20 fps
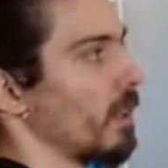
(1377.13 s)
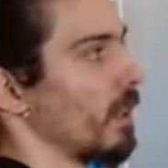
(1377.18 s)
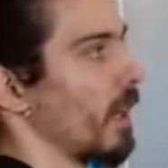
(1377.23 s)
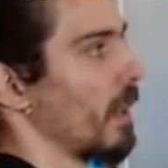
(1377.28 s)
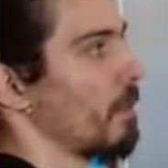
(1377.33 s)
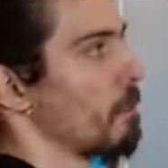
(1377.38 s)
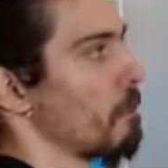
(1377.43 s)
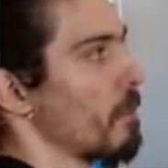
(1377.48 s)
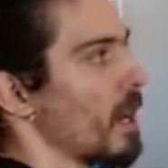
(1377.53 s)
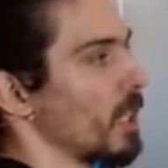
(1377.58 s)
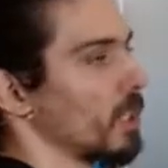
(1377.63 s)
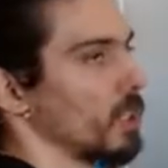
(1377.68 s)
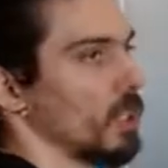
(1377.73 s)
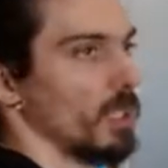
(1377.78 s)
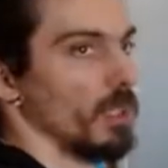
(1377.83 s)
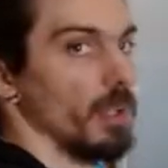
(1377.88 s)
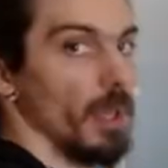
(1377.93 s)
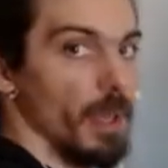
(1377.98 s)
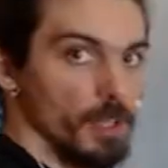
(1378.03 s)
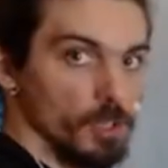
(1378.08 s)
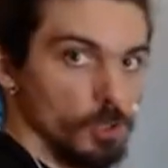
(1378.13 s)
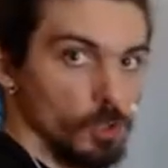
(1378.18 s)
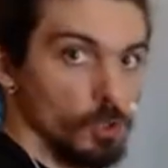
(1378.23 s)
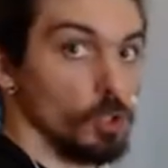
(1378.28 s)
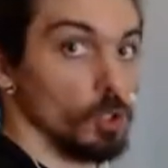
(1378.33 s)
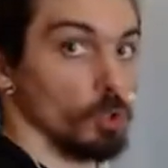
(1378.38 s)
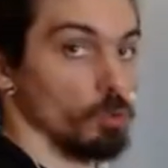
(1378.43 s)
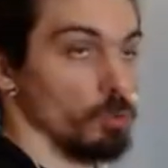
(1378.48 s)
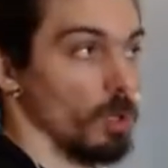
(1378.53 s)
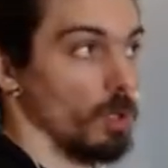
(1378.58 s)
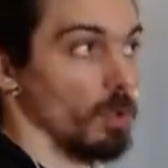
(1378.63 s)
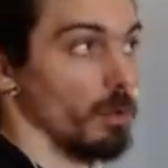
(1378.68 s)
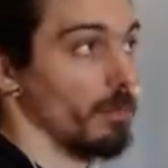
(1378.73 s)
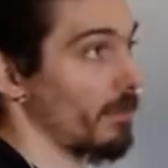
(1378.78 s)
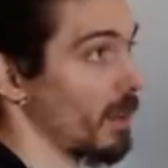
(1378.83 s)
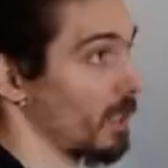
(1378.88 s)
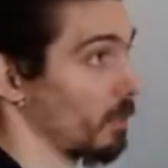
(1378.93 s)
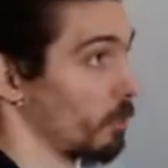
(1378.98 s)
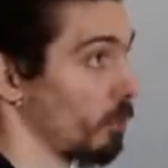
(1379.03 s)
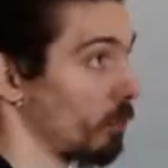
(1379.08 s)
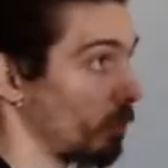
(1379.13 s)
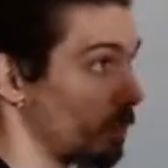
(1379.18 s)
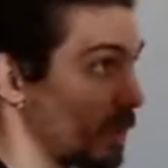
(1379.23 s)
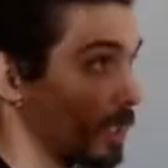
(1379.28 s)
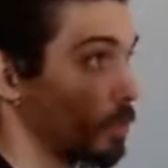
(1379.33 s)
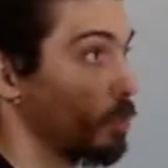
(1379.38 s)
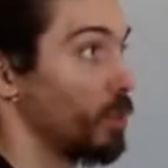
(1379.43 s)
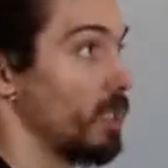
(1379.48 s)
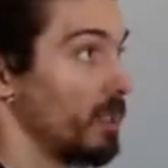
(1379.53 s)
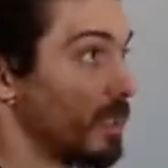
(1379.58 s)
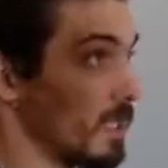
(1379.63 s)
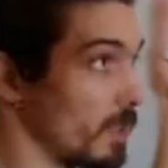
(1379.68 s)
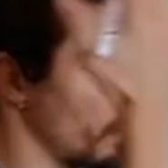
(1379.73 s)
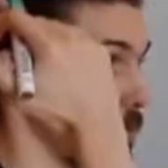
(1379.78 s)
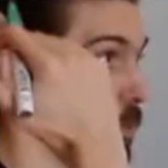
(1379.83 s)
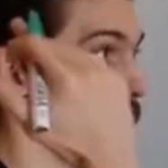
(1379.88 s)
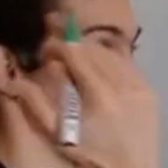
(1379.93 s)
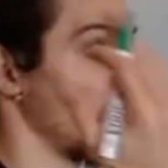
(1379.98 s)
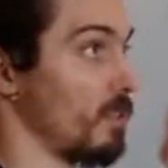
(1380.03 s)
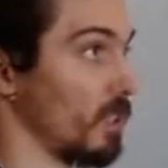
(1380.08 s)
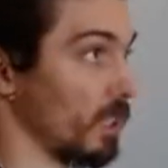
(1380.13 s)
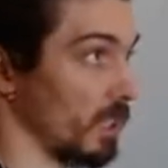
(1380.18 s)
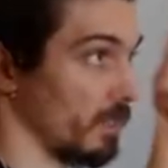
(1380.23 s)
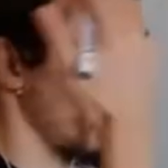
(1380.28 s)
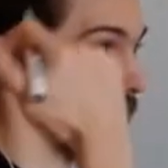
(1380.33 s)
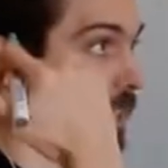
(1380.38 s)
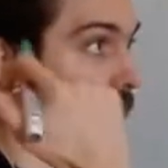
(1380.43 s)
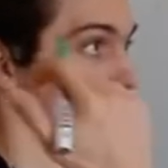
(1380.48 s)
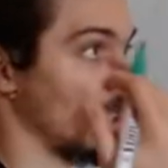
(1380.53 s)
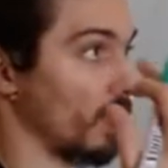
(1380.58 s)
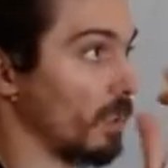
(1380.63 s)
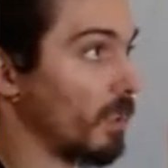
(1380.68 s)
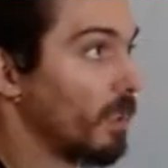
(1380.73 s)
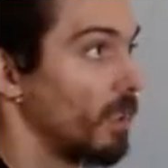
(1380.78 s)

and measure as usual, like, like we did previous lecture,